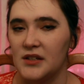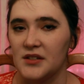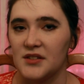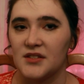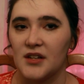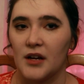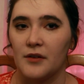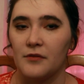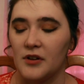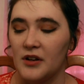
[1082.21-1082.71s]

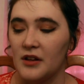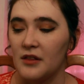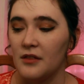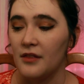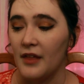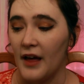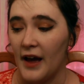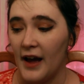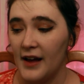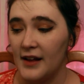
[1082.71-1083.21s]
discovered
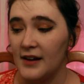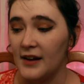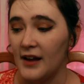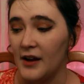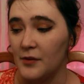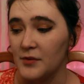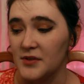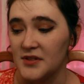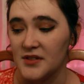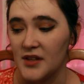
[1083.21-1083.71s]
that,
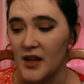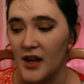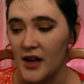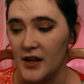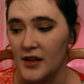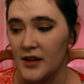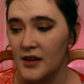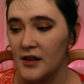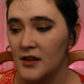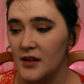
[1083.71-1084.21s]
I was
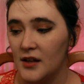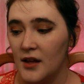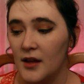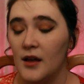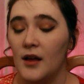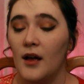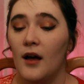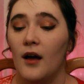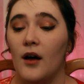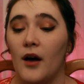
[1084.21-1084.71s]
like,
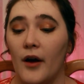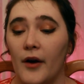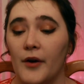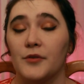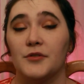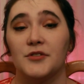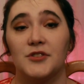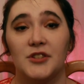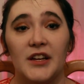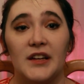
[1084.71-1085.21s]

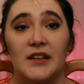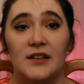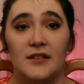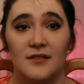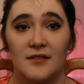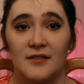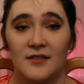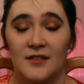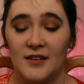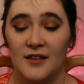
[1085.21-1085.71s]
oh shit,
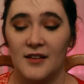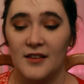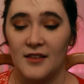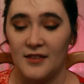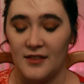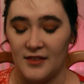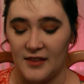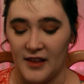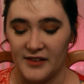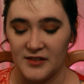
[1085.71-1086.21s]

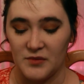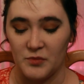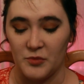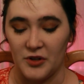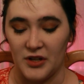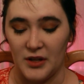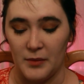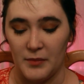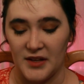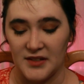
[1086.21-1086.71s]
that's
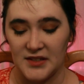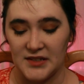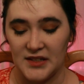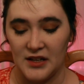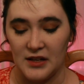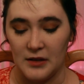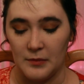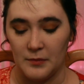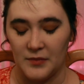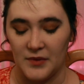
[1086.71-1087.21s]
pretty messed
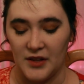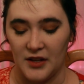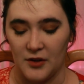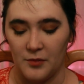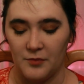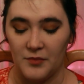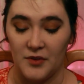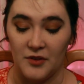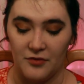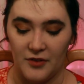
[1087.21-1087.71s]
up. Like,
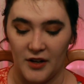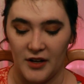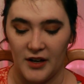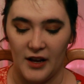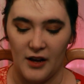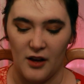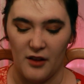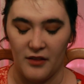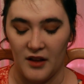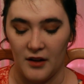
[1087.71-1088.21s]
you find
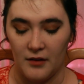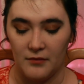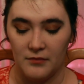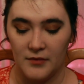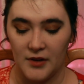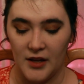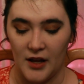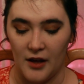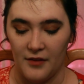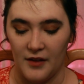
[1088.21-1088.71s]
out how
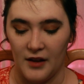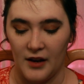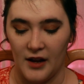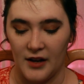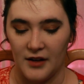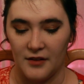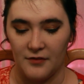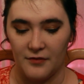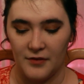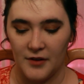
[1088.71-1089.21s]
they
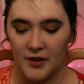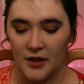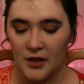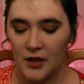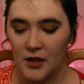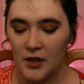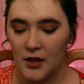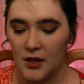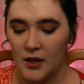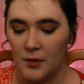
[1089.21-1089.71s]
kind of
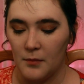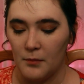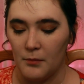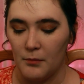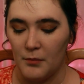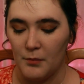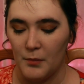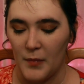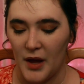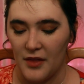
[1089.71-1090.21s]

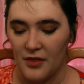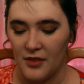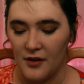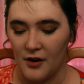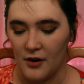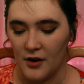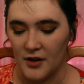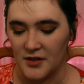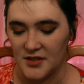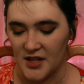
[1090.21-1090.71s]
met
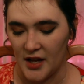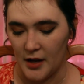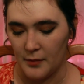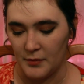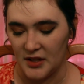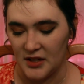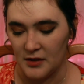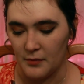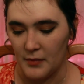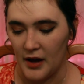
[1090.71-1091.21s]
their
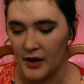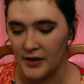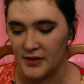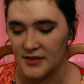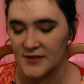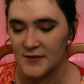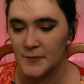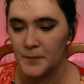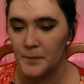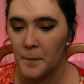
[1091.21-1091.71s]
untimely
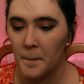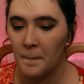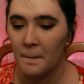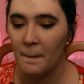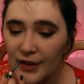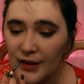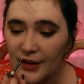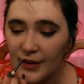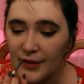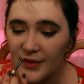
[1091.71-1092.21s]
demise.
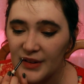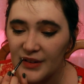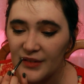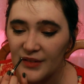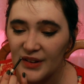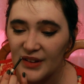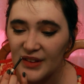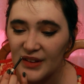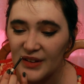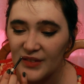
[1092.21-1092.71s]
I mean,
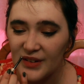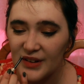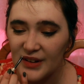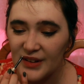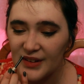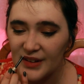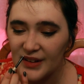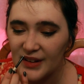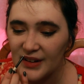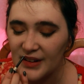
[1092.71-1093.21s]
really, what
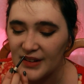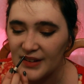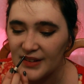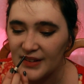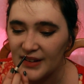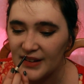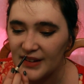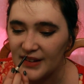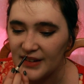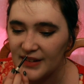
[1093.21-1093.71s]
else can I
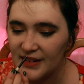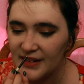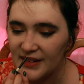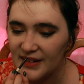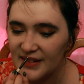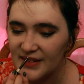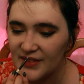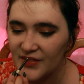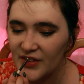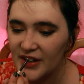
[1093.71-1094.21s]
say?
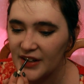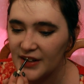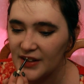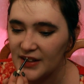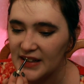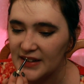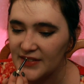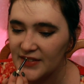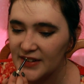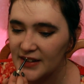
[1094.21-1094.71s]
It's very
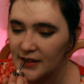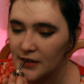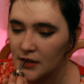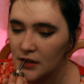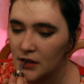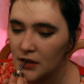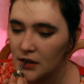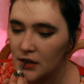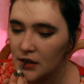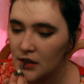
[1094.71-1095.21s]
clever.
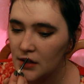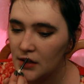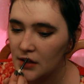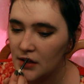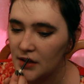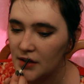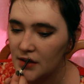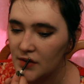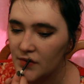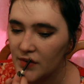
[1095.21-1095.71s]

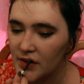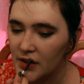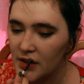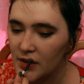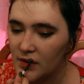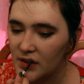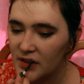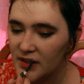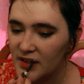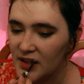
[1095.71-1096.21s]
It's
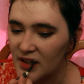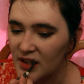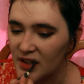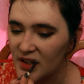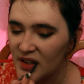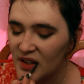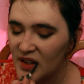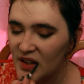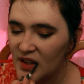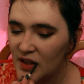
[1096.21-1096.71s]
very well
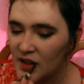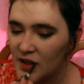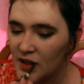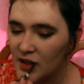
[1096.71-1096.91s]
done.